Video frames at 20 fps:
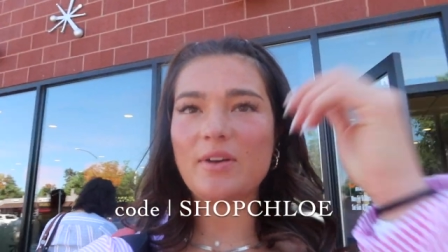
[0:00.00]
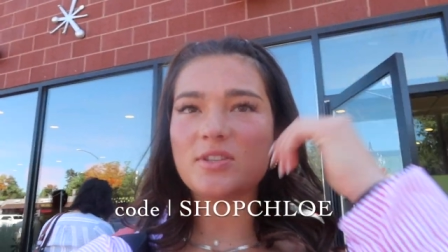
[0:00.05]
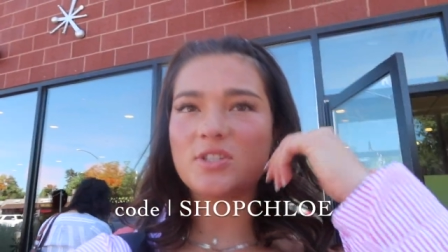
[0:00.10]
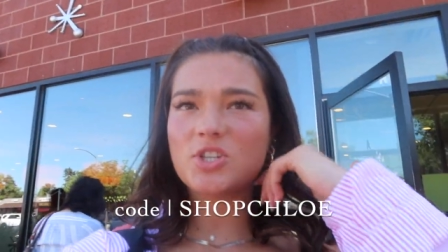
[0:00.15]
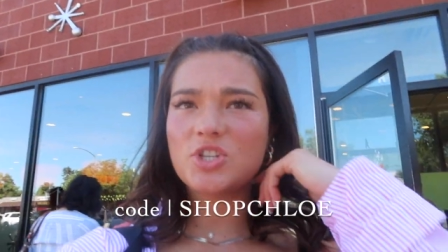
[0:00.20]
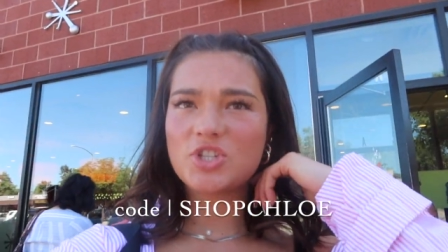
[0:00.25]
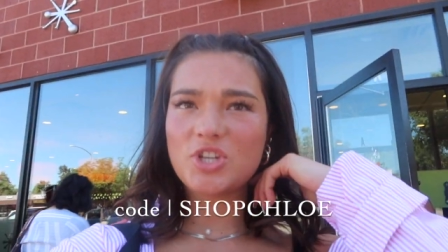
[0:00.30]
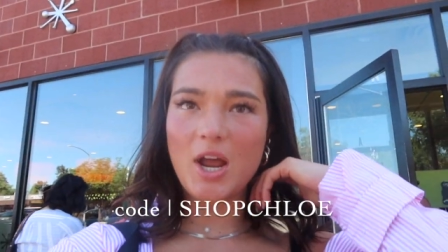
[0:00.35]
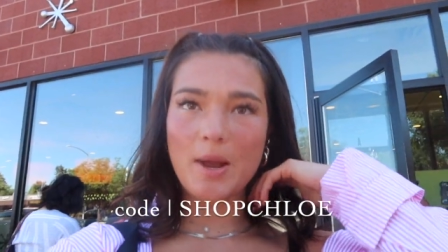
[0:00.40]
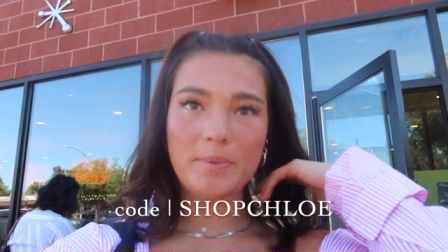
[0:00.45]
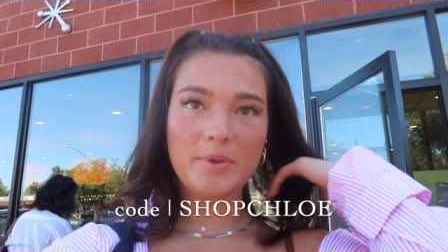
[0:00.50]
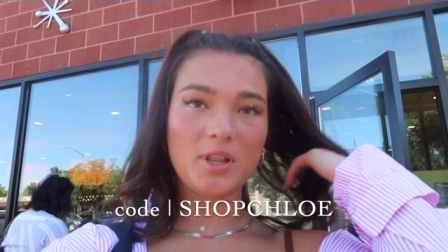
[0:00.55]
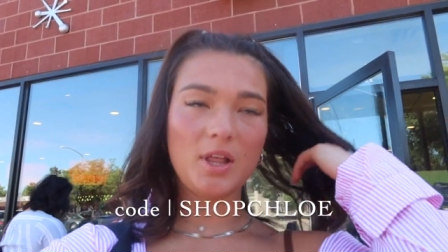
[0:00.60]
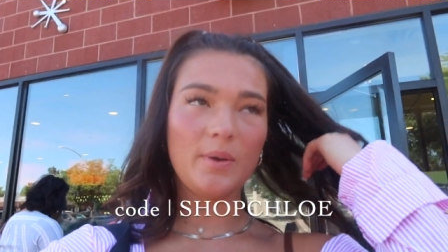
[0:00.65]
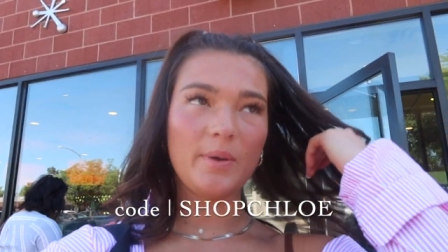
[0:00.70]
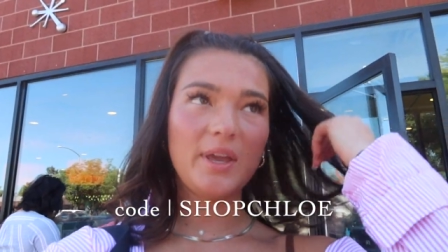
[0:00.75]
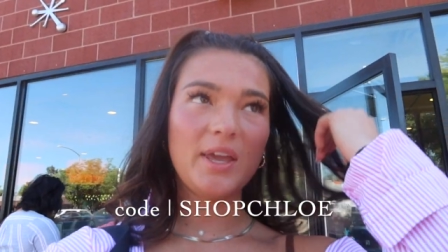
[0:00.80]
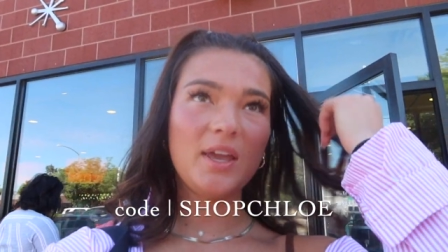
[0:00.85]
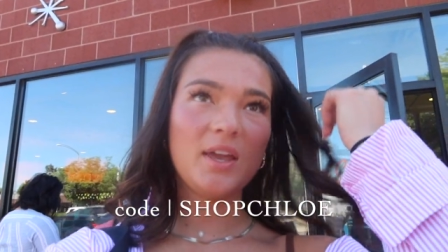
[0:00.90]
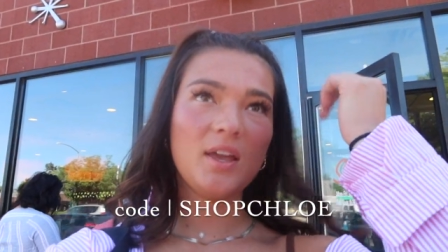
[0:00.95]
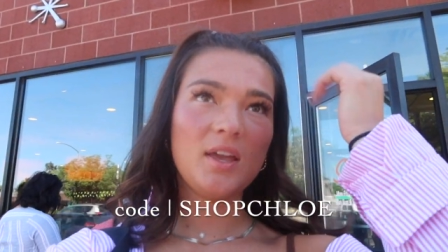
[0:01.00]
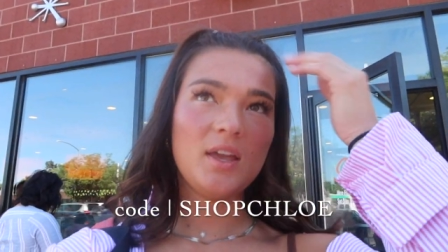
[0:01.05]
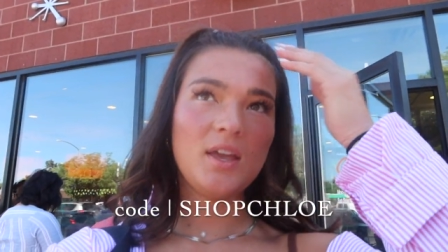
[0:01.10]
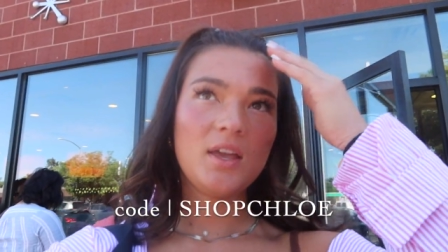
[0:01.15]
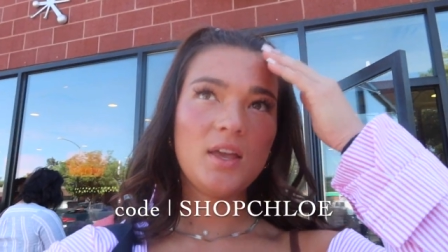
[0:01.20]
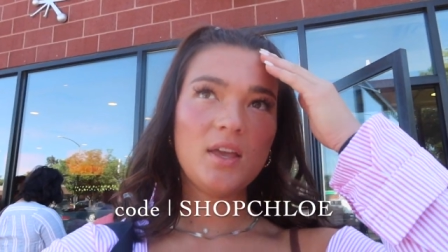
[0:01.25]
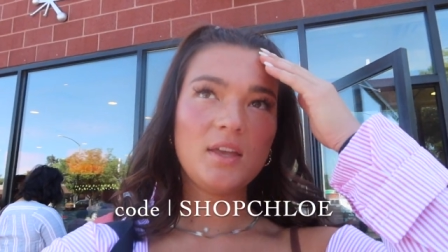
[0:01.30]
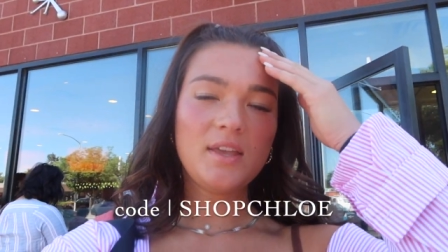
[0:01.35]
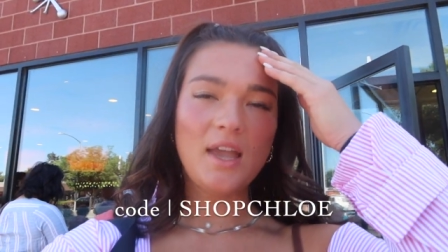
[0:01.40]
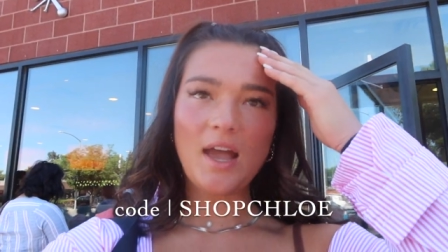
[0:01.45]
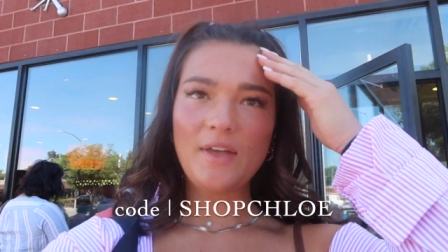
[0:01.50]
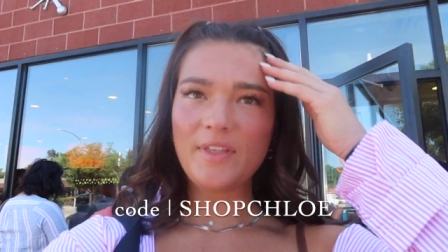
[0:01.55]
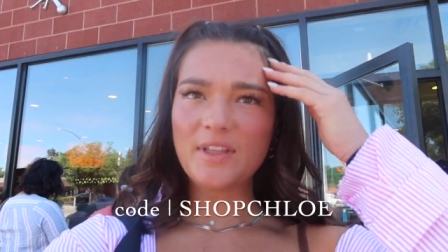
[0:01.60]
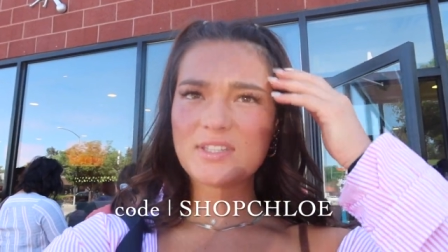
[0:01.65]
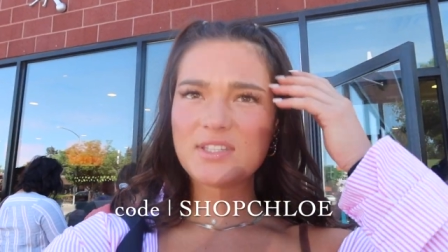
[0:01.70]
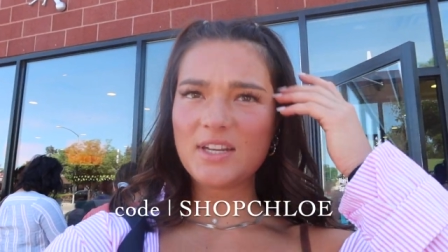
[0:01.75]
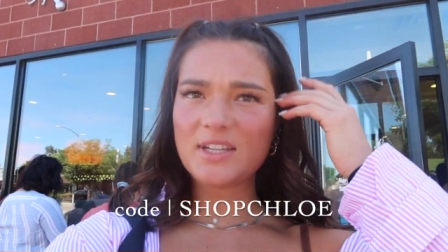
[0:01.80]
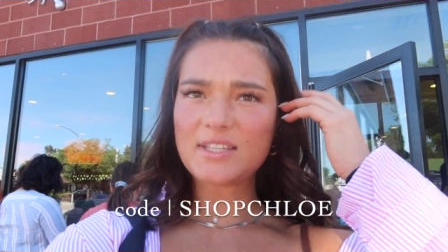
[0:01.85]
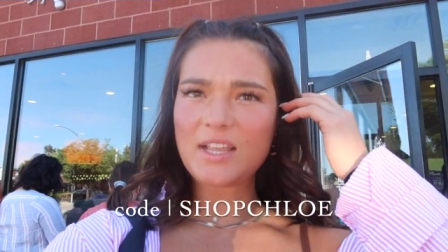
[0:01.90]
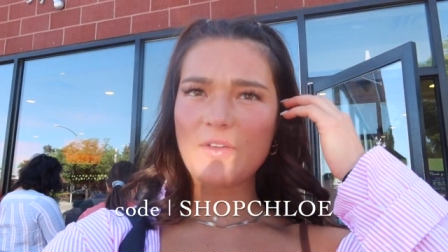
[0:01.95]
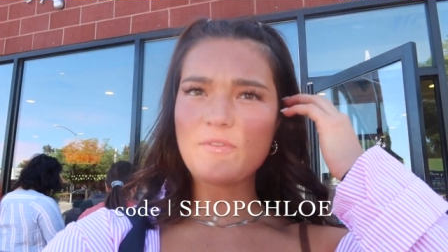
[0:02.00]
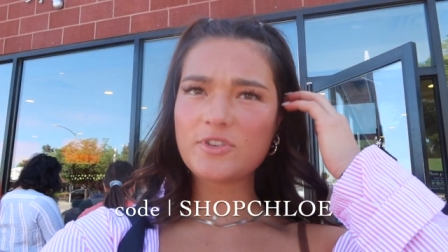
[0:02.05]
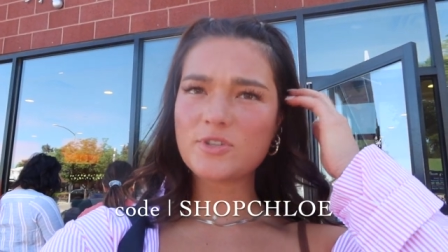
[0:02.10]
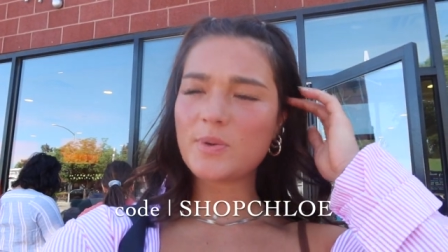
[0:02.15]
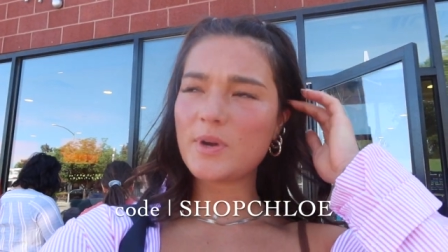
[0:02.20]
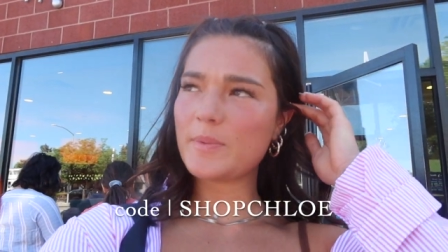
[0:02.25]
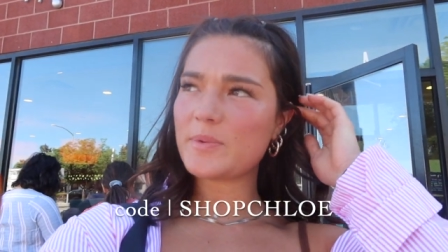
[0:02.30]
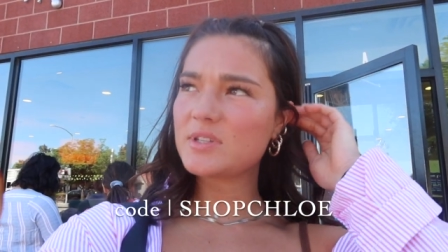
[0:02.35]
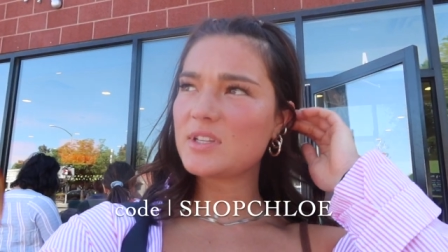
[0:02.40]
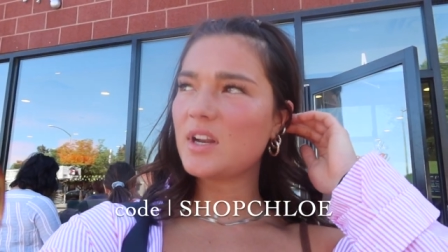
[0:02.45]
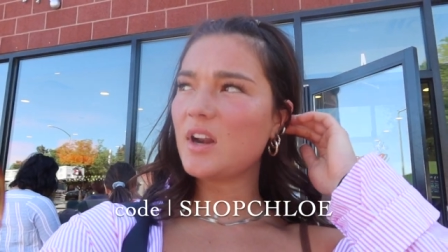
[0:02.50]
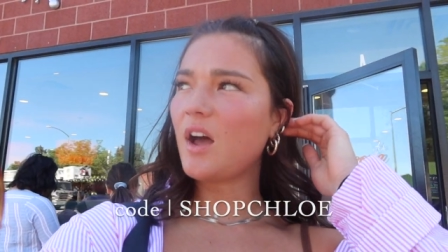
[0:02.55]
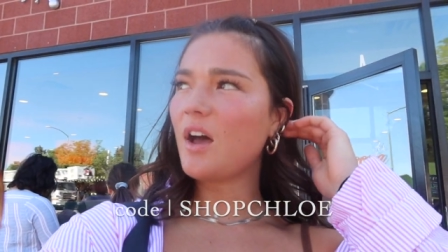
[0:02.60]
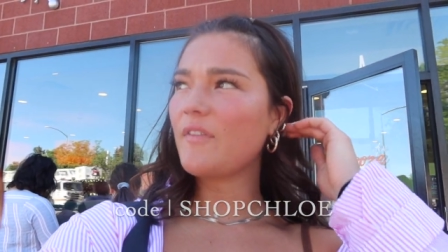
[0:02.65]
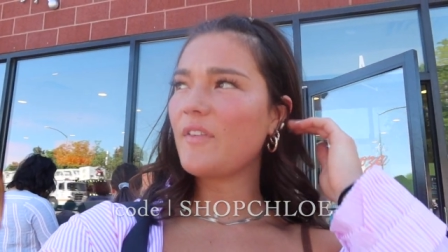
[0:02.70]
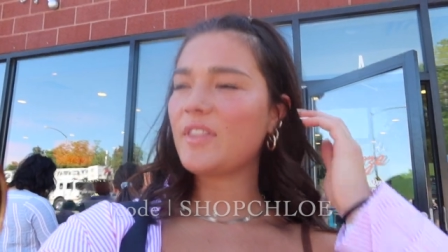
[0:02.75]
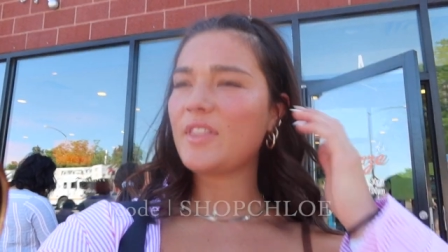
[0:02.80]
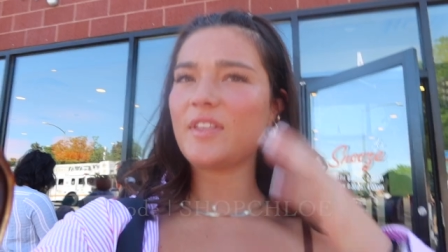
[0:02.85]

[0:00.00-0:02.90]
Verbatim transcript: it's Shop Chloe. Yeah, that's the discount for 20% off, and